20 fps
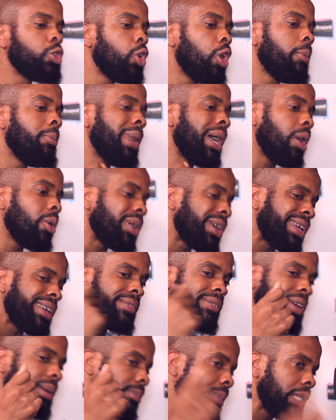not about
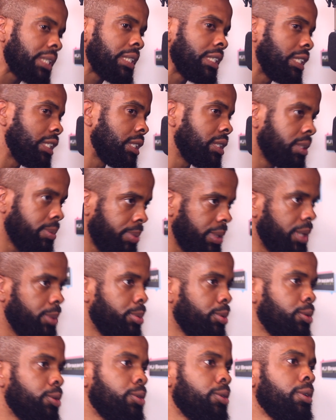giving messages to
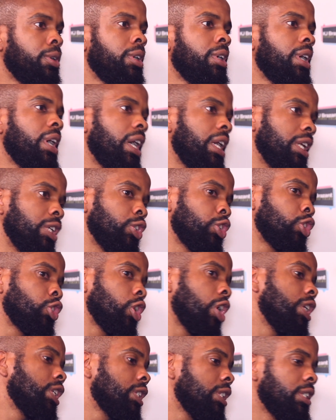people and
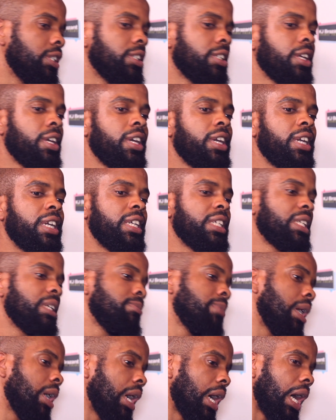instructions. It's
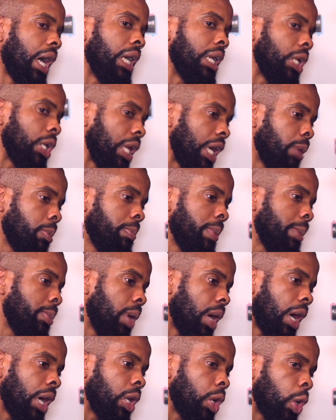about helping
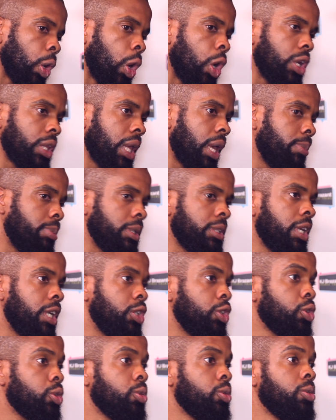people unlock their
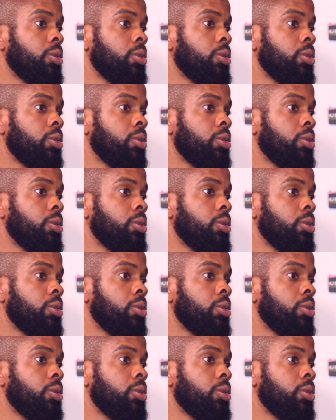potential,